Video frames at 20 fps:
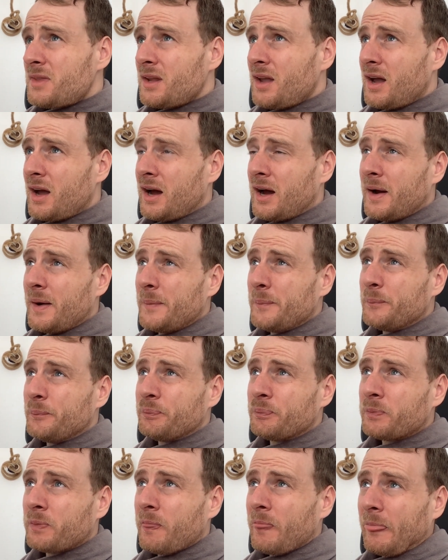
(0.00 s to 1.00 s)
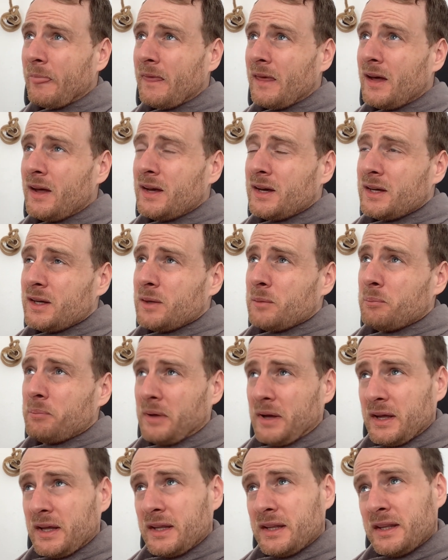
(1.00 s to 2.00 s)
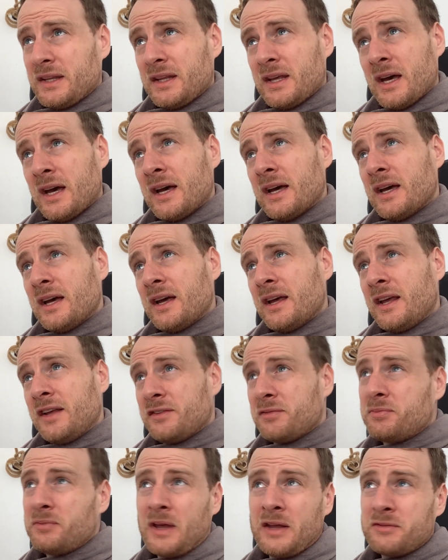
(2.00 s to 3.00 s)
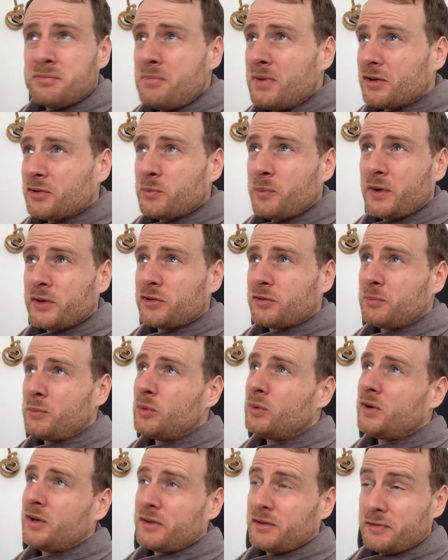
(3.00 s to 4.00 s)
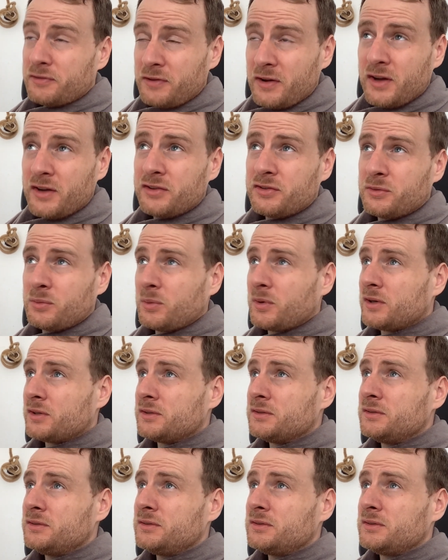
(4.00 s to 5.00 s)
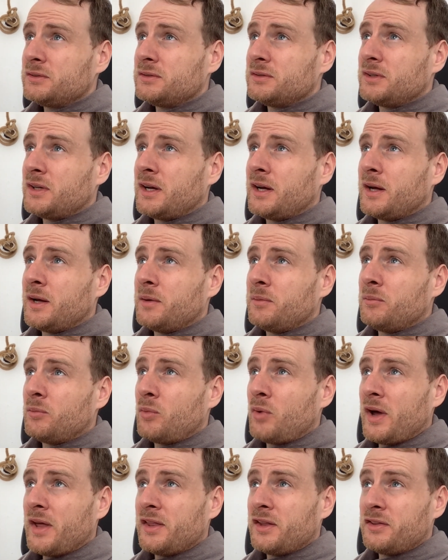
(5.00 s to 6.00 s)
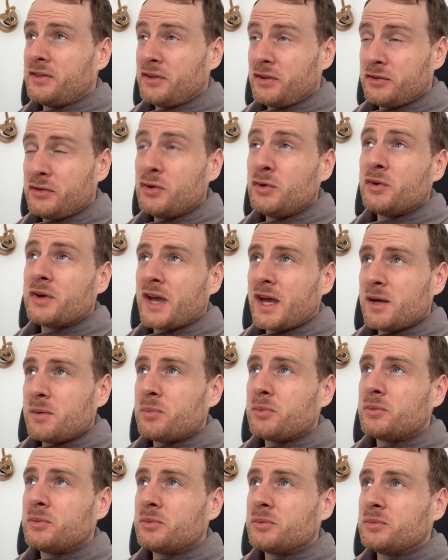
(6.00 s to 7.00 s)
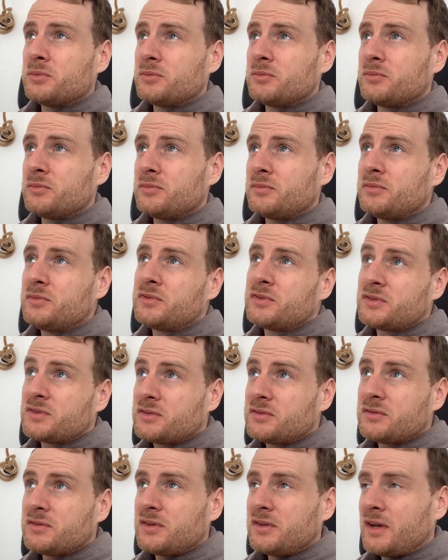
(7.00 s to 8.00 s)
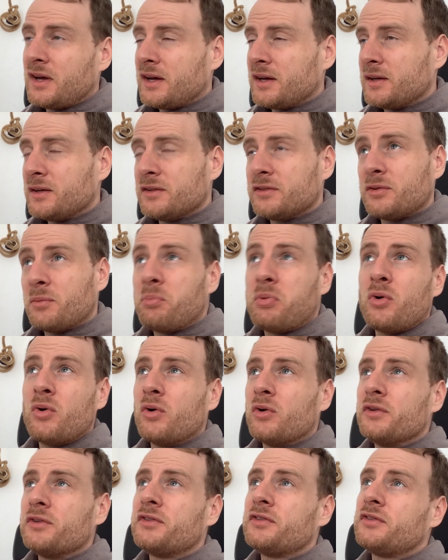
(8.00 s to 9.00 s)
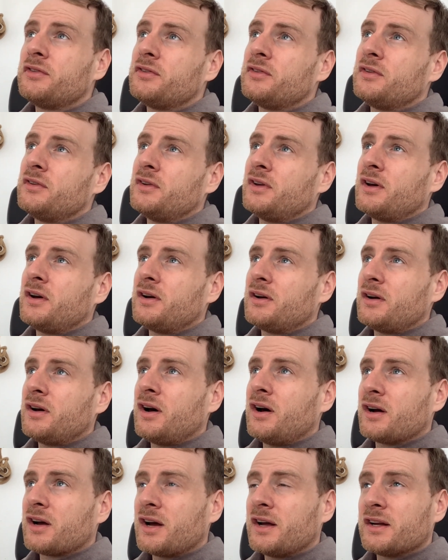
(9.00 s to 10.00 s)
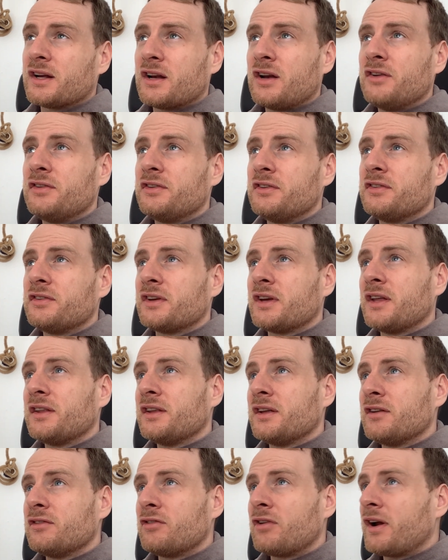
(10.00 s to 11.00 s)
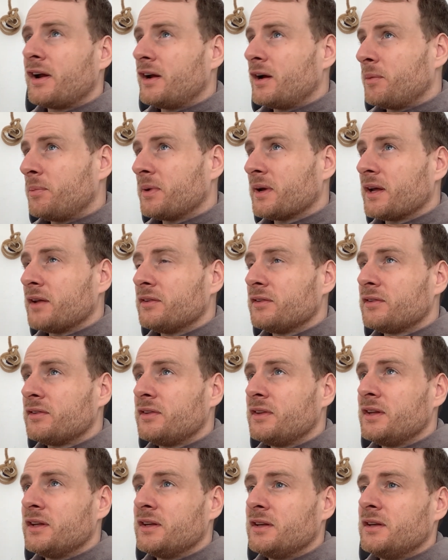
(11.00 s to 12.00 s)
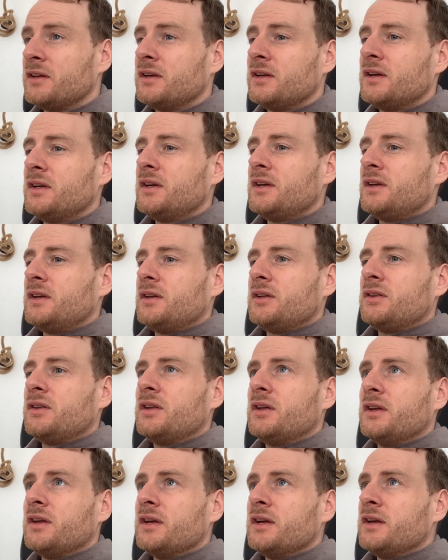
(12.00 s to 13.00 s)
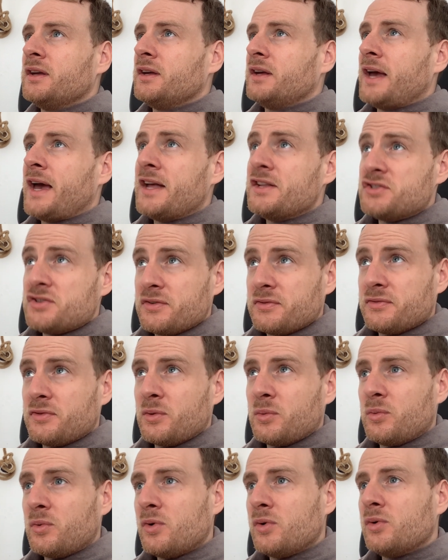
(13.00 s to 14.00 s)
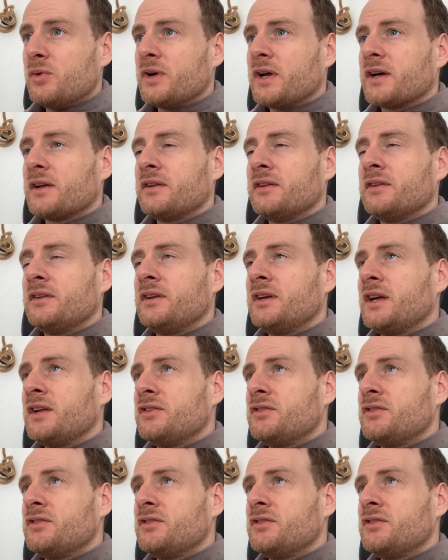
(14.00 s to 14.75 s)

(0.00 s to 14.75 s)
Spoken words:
But it's much smaller, the first one, where the 2 cable supports are kind of closest together, right up against the edge of the wall, the